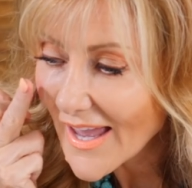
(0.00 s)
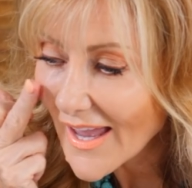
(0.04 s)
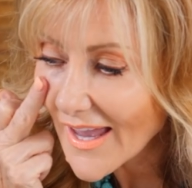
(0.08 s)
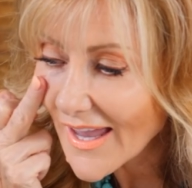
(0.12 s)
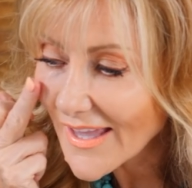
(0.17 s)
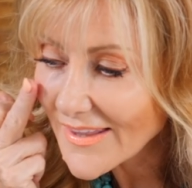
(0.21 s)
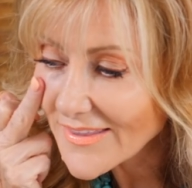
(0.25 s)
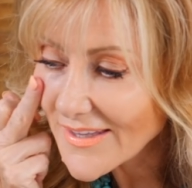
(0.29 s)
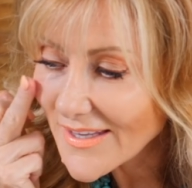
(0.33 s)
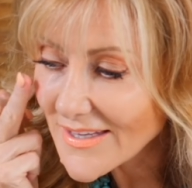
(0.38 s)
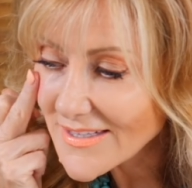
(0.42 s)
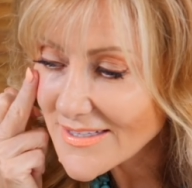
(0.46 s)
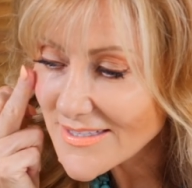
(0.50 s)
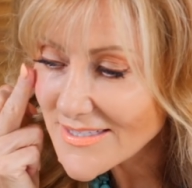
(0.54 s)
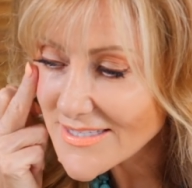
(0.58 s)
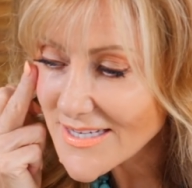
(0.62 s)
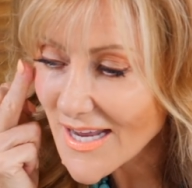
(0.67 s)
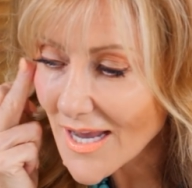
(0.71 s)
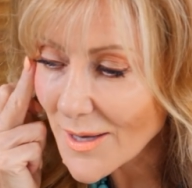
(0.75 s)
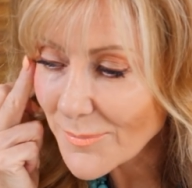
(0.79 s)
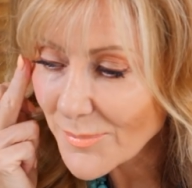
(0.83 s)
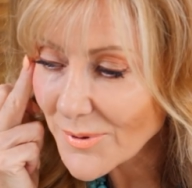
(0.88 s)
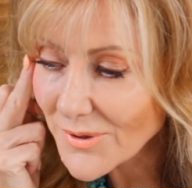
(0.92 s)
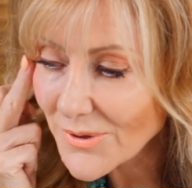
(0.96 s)
and then
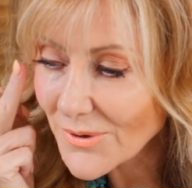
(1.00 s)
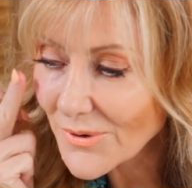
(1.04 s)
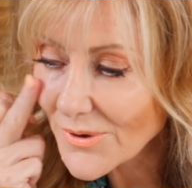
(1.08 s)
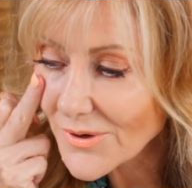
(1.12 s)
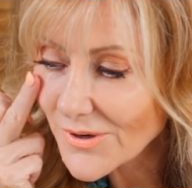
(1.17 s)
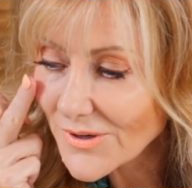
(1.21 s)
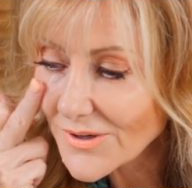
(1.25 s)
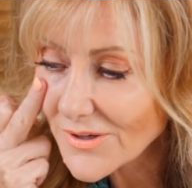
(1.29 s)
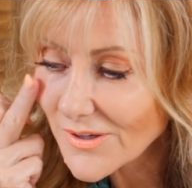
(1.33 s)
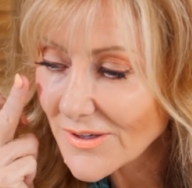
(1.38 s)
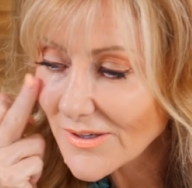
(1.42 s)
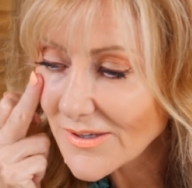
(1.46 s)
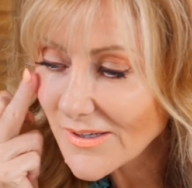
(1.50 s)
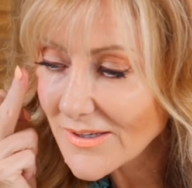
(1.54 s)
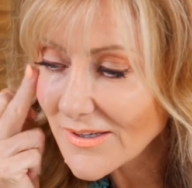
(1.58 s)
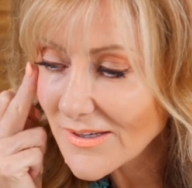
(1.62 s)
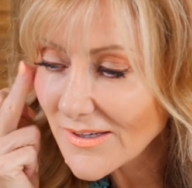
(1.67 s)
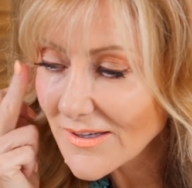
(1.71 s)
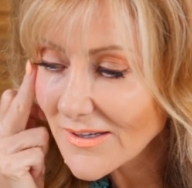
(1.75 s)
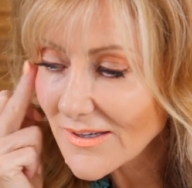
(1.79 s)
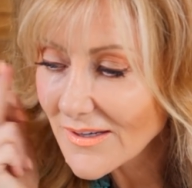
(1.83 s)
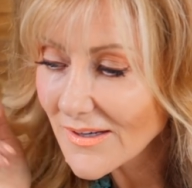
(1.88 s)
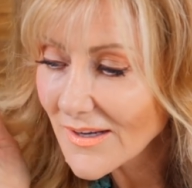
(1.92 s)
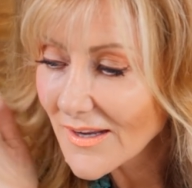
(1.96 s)
tap it on
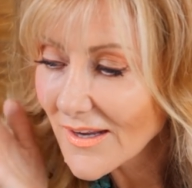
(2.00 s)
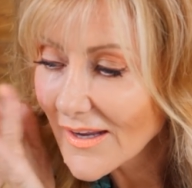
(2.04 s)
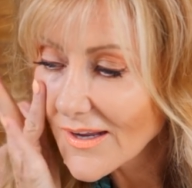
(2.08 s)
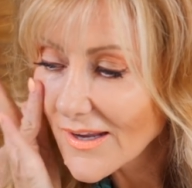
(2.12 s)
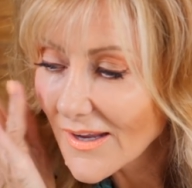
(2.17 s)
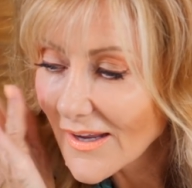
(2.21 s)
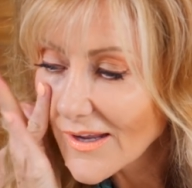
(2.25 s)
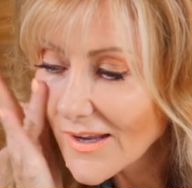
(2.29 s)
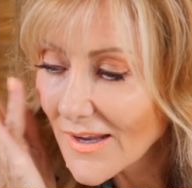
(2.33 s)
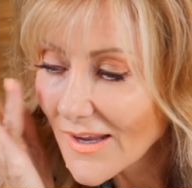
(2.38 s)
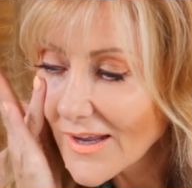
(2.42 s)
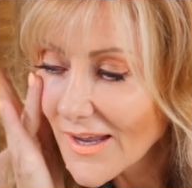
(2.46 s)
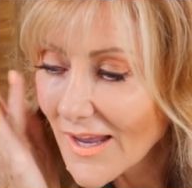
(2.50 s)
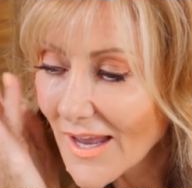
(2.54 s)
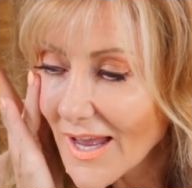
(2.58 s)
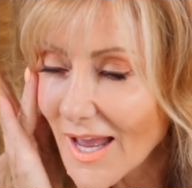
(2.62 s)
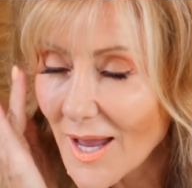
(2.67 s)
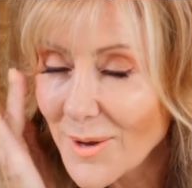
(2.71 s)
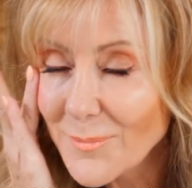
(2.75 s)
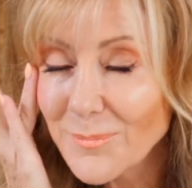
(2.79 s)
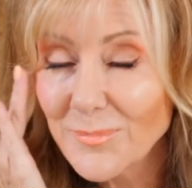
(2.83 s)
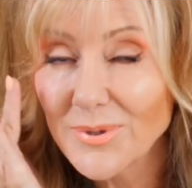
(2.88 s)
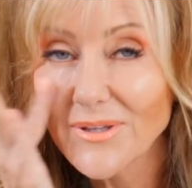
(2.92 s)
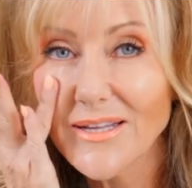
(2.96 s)

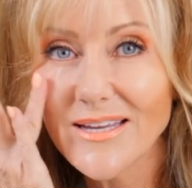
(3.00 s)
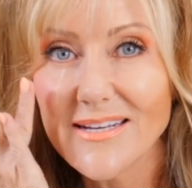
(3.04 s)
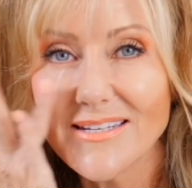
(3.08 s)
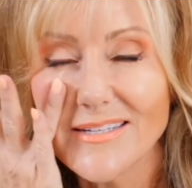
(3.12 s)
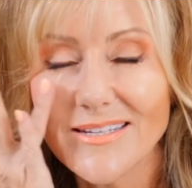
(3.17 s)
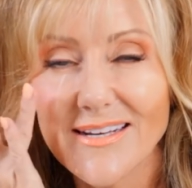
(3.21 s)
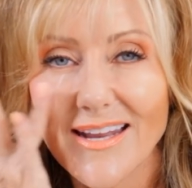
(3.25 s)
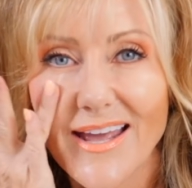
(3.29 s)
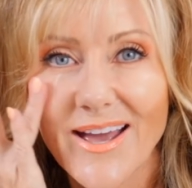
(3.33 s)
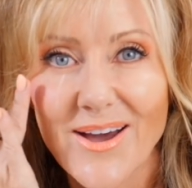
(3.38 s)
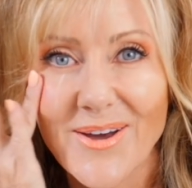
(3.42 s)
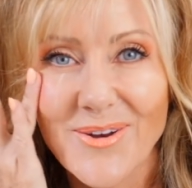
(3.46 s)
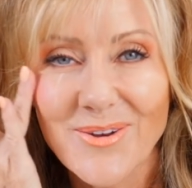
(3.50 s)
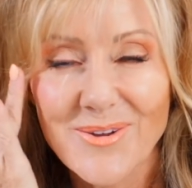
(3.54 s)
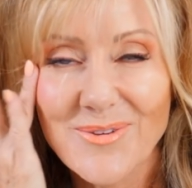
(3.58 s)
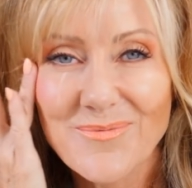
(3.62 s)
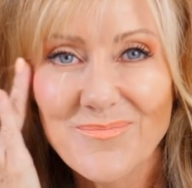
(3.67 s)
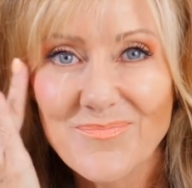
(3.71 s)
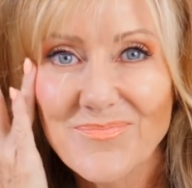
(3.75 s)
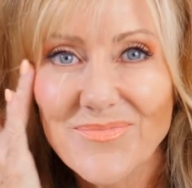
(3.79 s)
and blend it out.